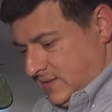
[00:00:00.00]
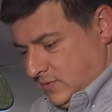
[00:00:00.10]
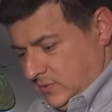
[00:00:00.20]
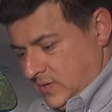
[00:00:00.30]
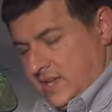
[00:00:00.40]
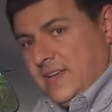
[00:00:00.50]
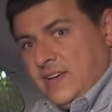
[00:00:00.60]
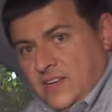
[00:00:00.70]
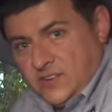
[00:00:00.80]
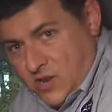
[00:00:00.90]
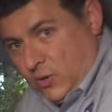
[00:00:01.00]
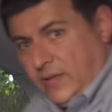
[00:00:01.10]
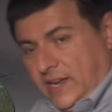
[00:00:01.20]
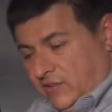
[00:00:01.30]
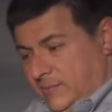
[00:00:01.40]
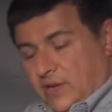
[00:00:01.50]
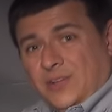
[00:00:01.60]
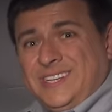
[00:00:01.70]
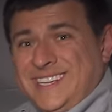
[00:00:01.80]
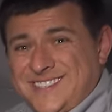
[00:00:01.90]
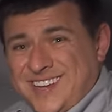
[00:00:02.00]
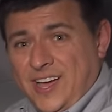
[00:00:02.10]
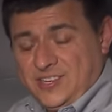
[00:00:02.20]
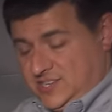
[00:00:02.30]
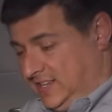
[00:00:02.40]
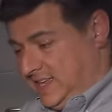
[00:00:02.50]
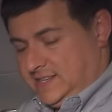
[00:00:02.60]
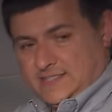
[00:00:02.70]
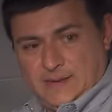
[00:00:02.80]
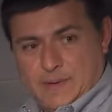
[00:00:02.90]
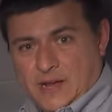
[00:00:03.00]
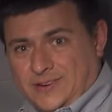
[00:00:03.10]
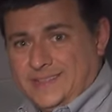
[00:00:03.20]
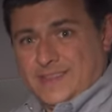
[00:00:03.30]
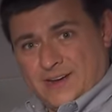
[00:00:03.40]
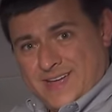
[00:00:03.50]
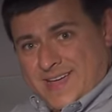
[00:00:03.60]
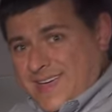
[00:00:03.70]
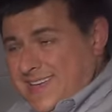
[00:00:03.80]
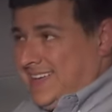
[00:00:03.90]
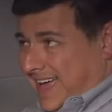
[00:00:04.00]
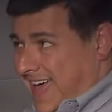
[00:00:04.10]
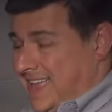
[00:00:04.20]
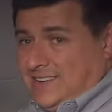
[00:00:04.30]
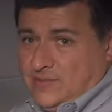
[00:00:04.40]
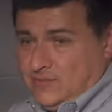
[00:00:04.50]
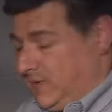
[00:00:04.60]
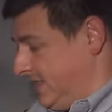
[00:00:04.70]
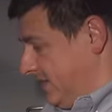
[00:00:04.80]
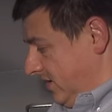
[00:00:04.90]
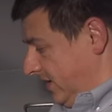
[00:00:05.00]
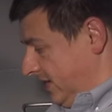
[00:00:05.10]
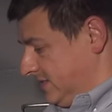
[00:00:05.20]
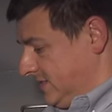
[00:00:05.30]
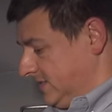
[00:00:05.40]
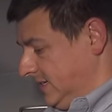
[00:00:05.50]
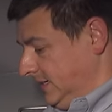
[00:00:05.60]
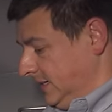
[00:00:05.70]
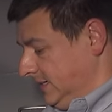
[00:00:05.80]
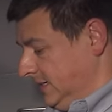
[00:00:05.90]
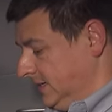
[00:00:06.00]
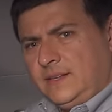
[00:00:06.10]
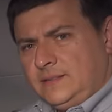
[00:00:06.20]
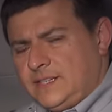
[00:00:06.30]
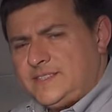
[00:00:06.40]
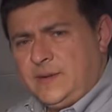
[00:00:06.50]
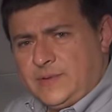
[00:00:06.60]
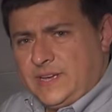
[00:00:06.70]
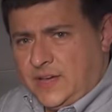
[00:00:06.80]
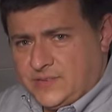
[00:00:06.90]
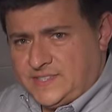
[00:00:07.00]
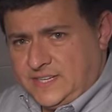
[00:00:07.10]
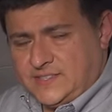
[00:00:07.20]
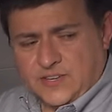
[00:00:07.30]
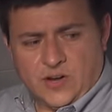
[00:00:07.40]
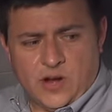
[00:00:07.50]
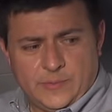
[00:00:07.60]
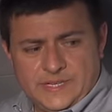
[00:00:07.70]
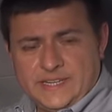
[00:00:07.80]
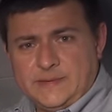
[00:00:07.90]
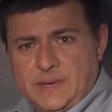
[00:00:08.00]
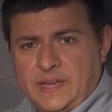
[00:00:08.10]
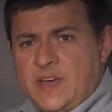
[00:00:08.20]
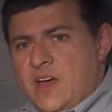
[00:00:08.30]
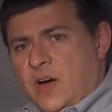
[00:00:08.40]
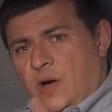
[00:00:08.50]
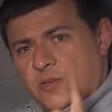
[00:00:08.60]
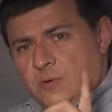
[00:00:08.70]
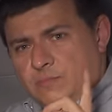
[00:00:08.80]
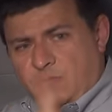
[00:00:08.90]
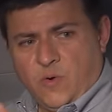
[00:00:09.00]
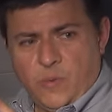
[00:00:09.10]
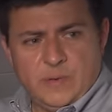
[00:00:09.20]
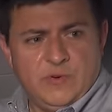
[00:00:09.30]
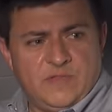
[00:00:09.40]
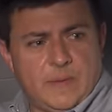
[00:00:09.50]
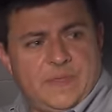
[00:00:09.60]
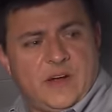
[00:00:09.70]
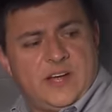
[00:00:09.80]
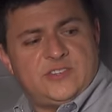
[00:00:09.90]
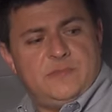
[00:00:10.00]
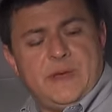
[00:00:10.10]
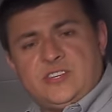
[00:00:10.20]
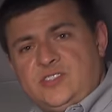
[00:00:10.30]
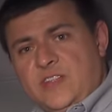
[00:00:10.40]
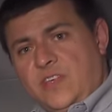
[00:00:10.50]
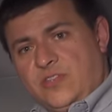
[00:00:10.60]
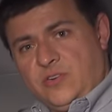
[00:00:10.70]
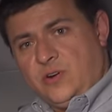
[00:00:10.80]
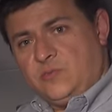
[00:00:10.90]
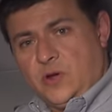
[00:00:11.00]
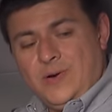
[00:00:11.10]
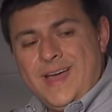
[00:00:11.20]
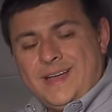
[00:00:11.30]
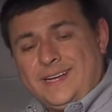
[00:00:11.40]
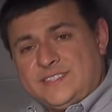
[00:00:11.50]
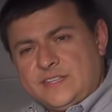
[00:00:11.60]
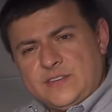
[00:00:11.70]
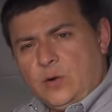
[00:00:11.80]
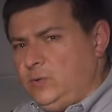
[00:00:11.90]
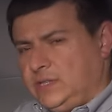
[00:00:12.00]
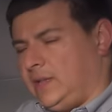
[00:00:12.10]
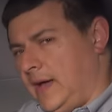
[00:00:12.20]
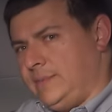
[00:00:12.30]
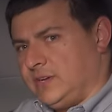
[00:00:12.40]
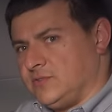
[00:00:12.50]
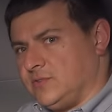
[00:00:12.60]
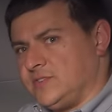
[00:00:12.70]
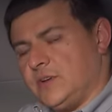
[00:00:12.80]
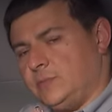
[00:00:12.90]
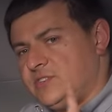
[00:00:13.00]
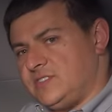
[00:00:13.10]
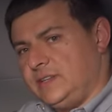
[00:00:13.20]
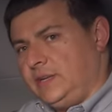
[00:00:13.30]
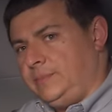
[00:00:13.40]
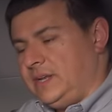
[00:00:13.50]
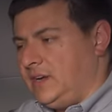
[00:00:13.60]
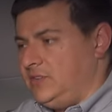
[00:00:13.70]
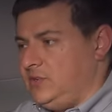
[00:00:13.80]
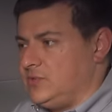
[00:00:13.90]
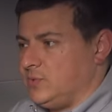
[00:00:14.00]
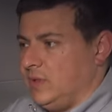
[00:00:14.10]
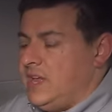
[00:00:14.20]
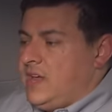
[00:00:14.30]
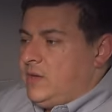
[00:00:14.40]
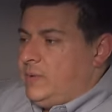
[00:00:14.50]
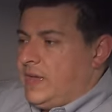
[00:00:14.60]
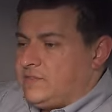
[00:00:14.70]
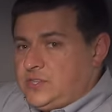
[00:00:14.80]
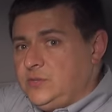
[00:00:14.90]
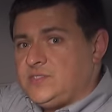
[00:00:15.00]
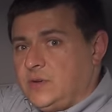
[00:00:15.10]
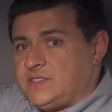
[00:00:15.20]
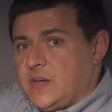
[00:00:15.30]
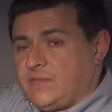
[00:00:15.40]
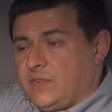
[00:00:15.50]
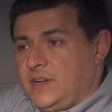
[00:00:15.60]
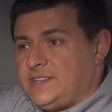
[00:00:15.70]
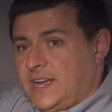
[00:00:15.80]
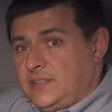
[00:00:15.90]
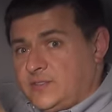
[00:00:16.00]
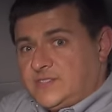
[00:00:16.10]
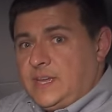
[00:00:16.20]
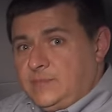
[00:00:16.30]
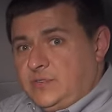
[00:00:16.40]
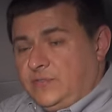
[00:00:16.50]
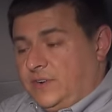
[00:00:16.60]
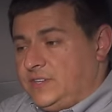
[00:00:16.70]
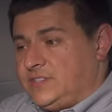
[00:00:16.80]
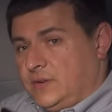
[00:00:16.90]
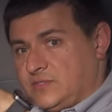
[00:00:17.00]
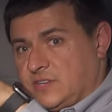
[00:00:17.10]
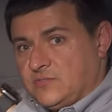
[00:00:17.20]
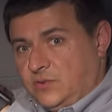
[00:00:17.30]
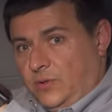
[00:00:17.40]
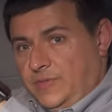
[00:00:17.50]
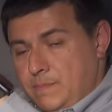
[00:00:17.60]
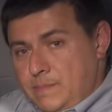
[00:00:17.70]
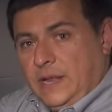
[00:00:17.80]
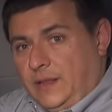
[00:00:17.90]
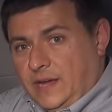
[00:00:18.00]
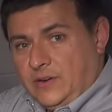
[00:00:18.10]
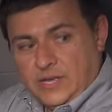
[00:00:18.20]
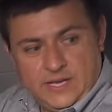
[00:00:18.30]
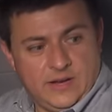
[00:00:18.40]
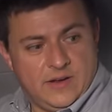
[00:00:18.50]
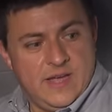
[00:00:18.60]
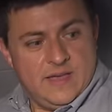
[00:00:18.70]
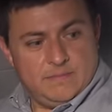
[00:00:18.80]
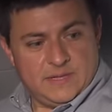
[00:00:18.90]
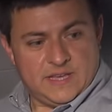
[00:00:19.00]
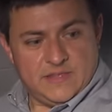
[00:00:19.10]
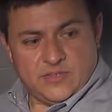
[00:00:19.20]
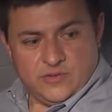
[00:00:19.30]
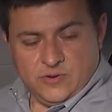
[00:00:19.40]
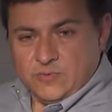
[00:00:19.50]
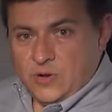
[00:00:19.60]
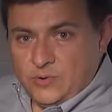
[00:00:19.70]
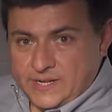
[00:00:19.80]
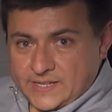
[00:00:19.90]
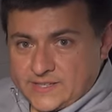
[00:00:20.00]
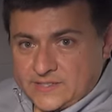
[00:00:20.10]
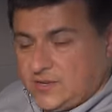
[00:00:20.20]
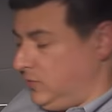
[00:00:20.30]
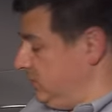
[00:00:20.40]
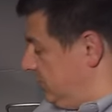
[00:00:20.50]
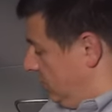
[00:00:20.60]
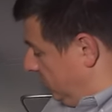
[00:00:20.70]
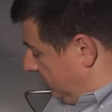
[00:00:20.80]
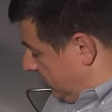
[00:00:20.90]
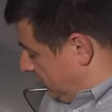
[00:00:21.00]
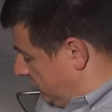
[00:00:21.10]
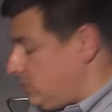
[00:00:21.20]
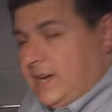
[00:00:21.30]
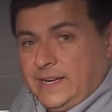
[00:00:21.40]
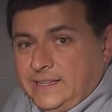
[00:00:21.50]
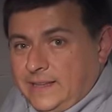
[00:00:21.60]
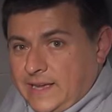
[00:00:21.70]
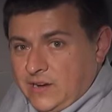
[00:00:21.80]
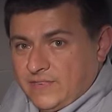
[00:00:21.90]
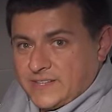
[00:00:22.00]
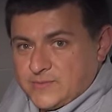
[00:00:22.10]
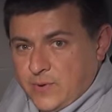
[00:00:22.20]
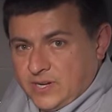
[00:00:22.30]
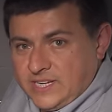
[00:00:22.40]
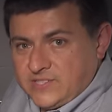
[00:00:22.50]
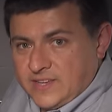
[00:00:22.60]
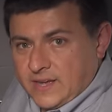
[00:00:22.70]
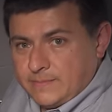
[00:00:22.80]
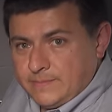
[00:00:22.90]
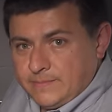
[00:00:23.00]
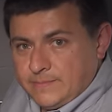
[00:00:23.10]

ooh, no legroom at all, knees touching that seat back right there, head right there against the ceiling, Let's see where the other seats in the car would need to be. Although before we move up there, I should mention that the third row gets its own climate control zone, which is a little bit unusual. We have two zones up front and those same two front zones control the middle area here, but then the third row gets its own zone with two tiny little air vents, one on each side.